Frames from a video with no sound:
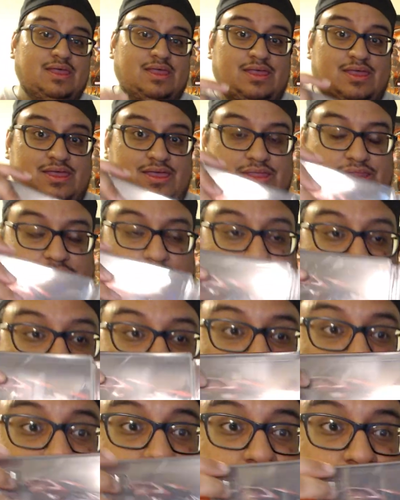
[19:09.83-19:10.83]
Then
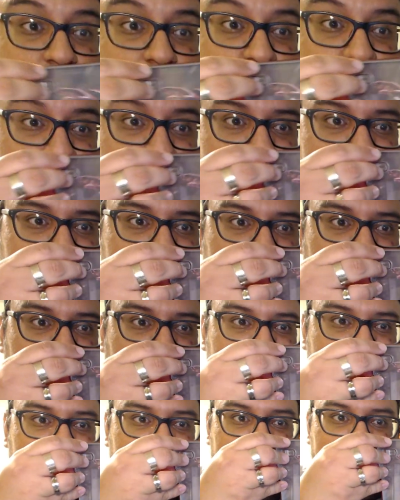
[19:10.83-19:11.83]
boom, there you have
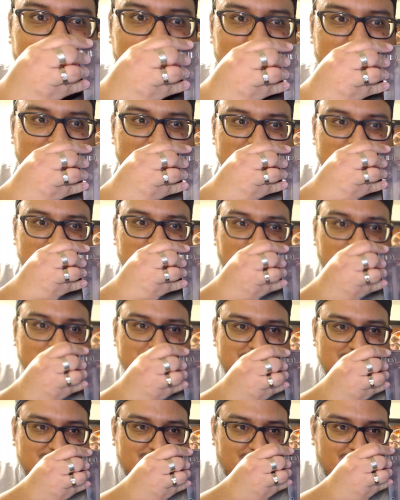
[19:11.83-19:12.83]
it. Tony
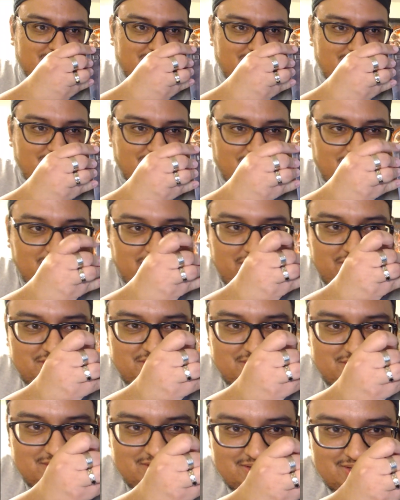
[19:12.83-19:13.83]
Stark in the
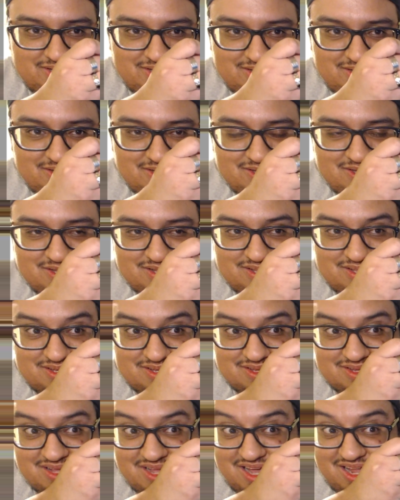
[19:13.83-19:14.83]
flesh.
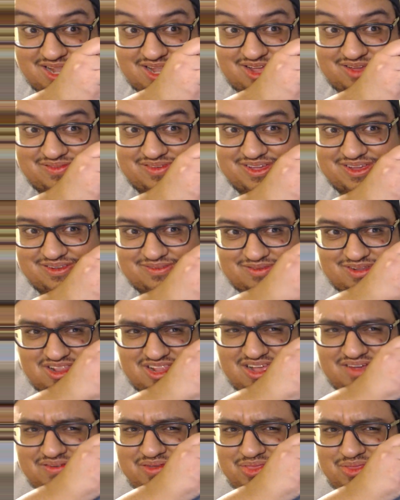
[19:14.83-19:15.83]
I love it.
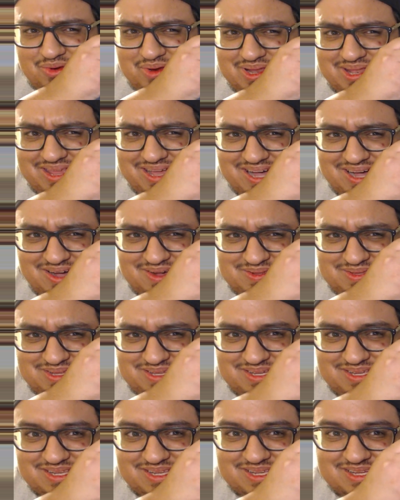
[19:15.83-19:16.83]
Love it
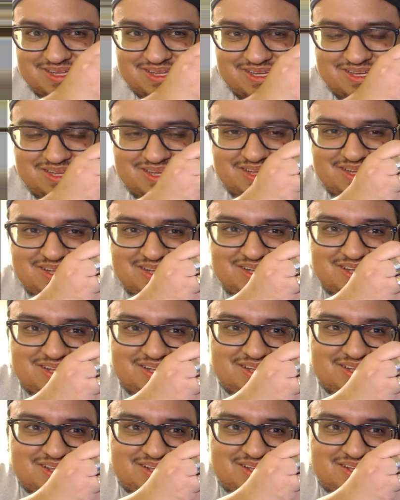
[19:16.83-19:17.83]
3000.
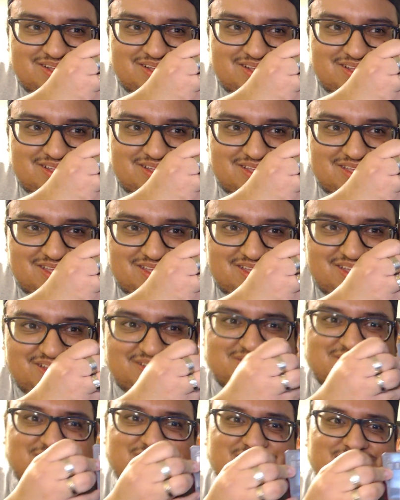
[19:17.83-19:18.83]
Yeah,
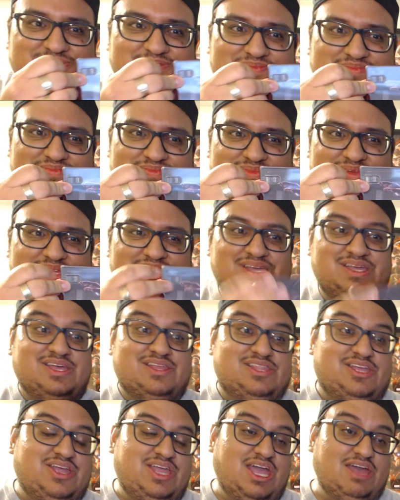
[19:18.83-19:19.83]
so
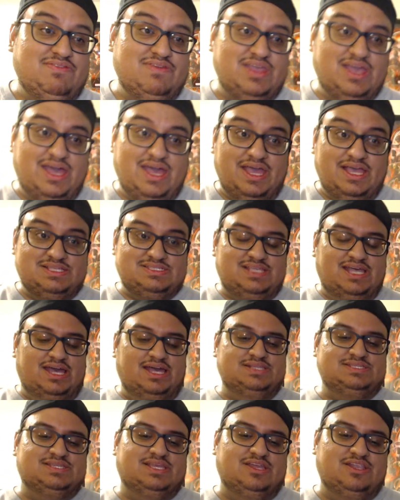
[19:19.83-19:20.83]
there you have it, guys.
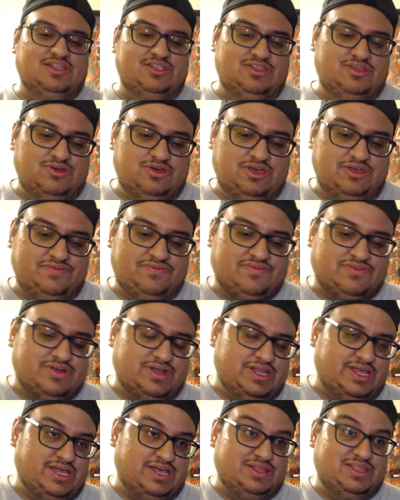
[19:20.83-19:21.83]
That's going to do it for
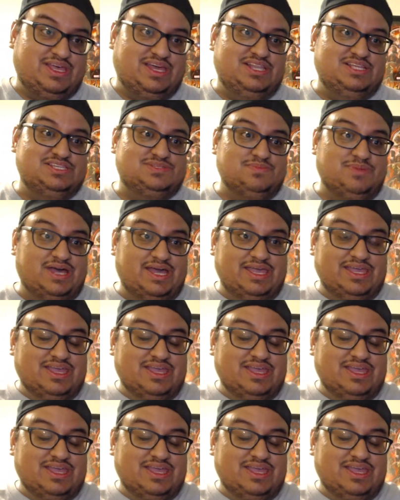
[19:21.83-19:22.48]
now. That is my